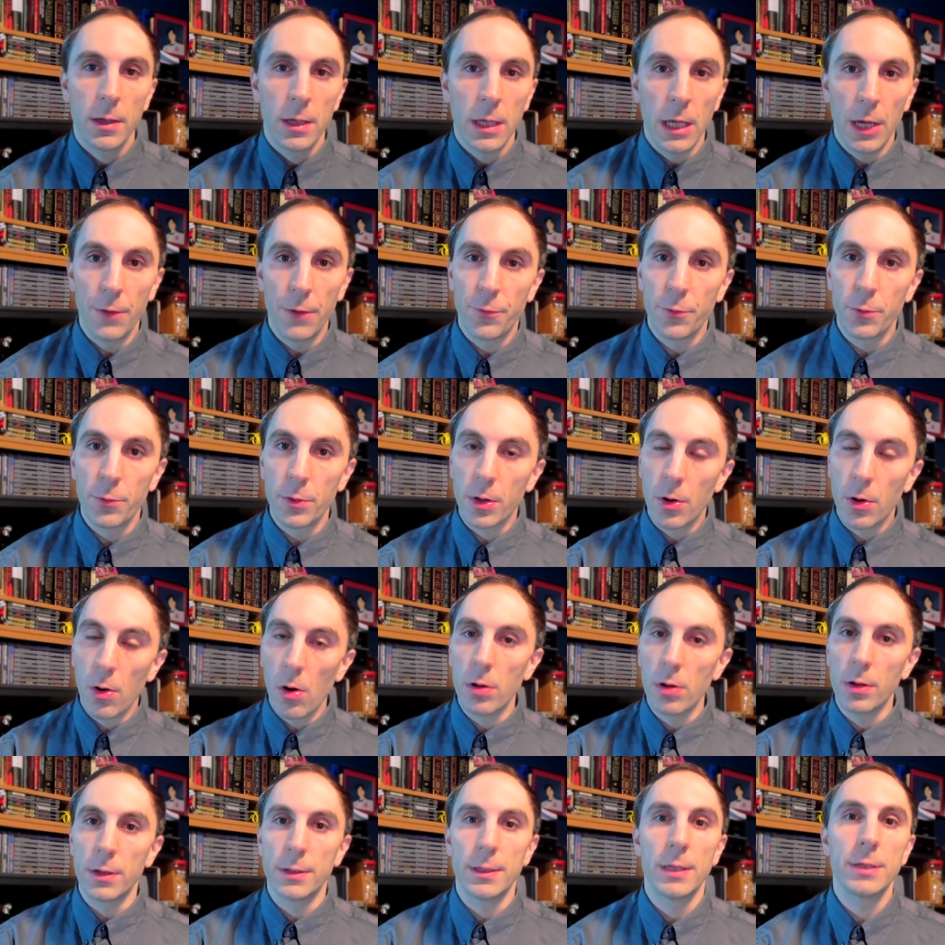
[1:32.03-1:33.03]
If you
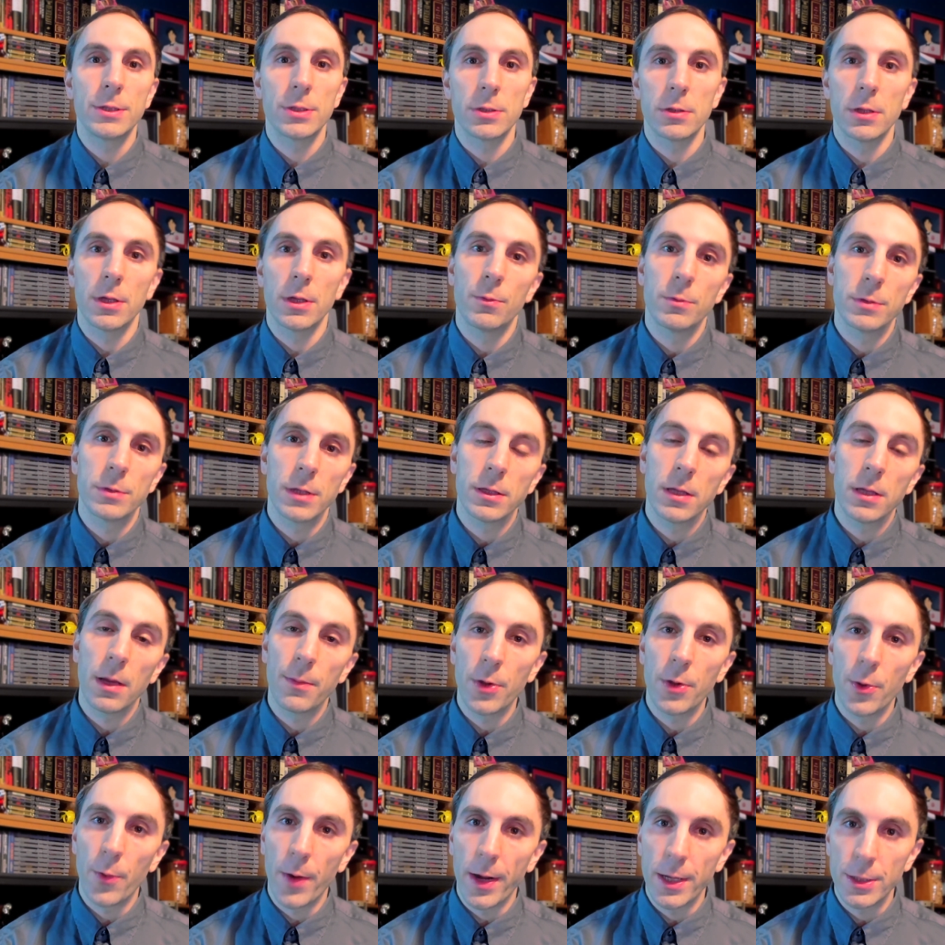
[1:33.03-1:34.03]
recall, initially when the
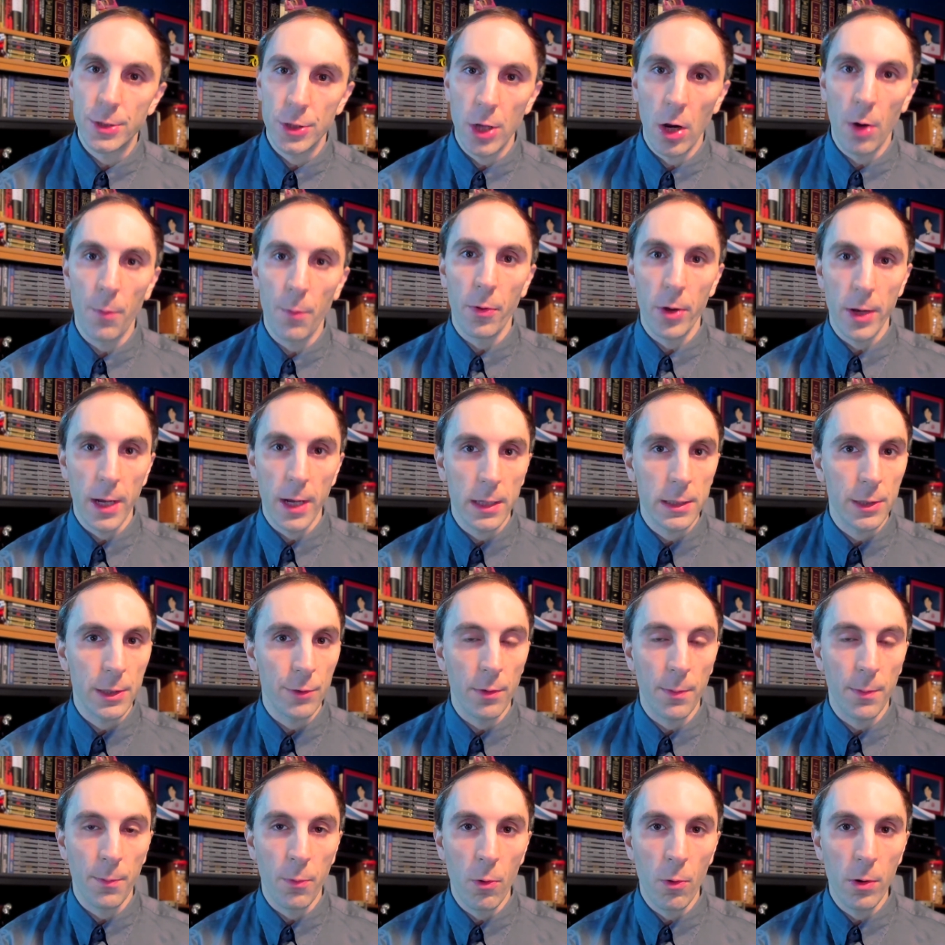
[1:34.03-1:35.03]
WHO put out the
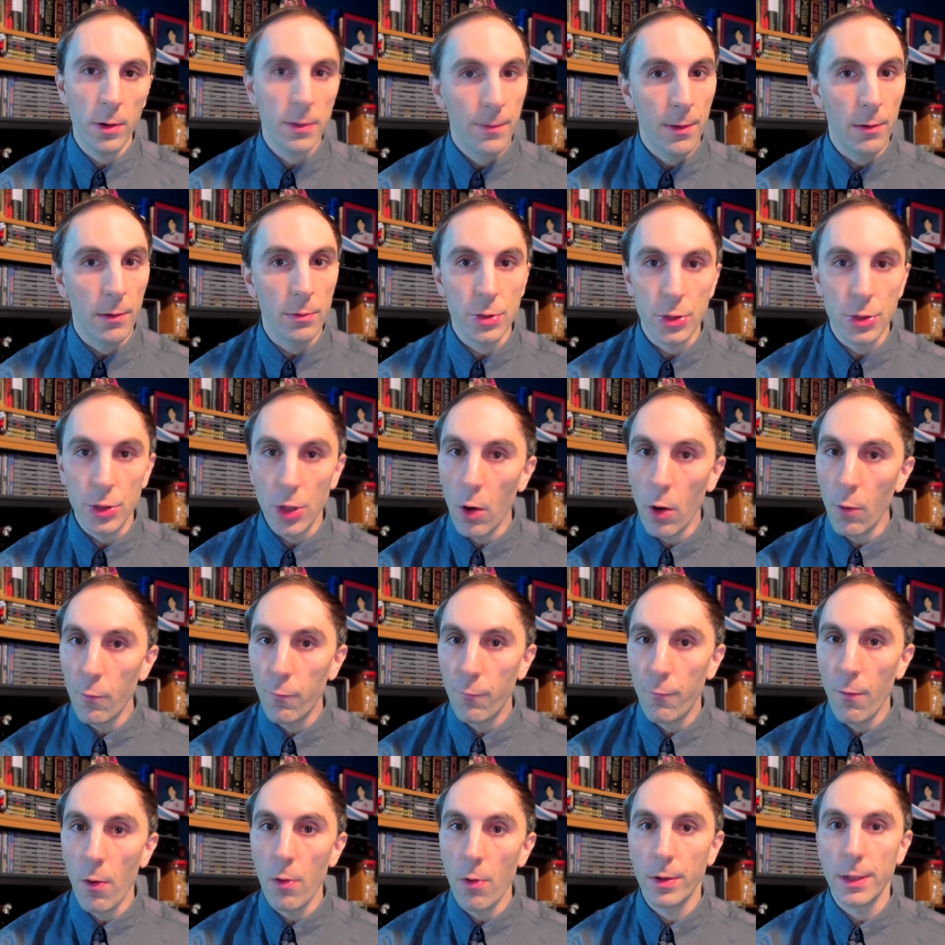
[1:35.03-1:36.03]
report, there was no
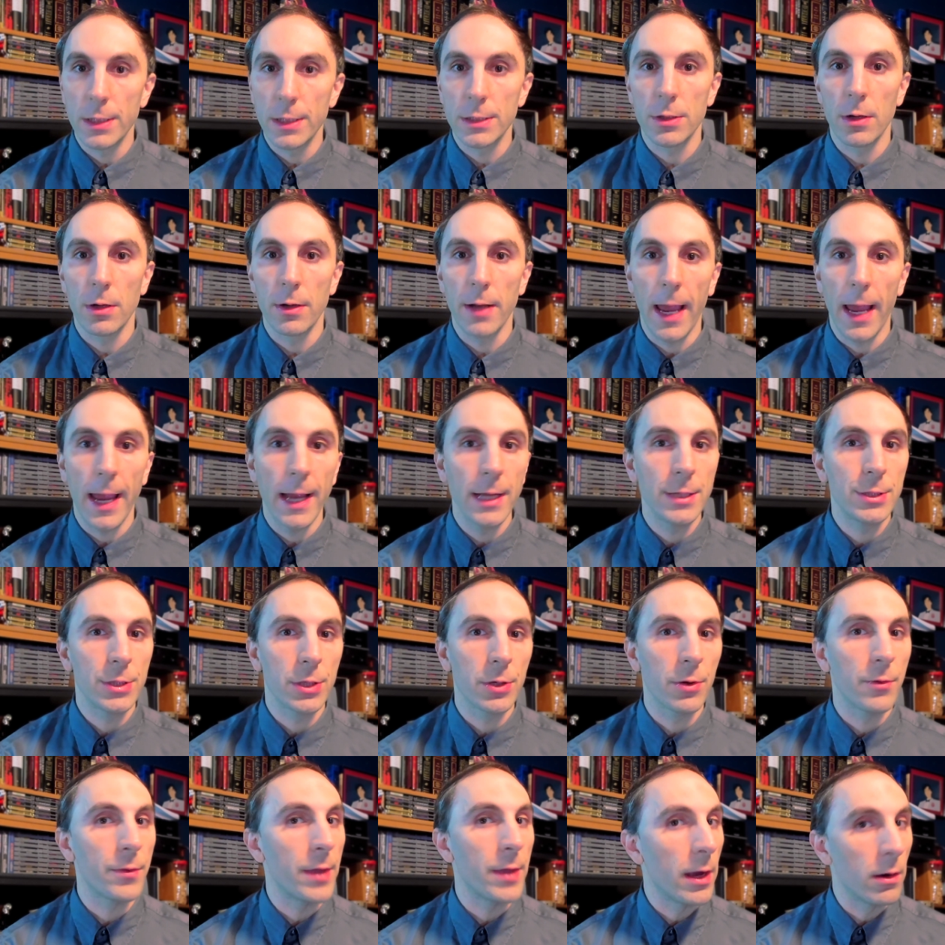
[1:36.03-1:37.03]
focus on
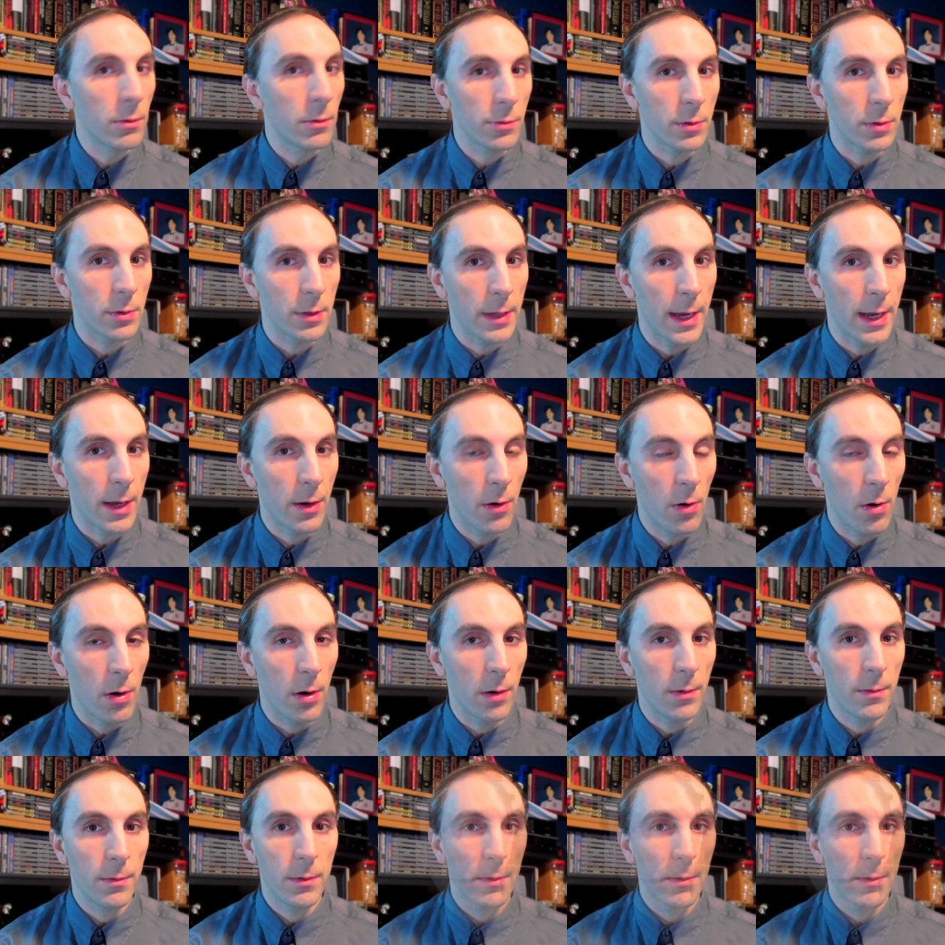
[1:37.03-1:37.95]
aging or the elderly at all.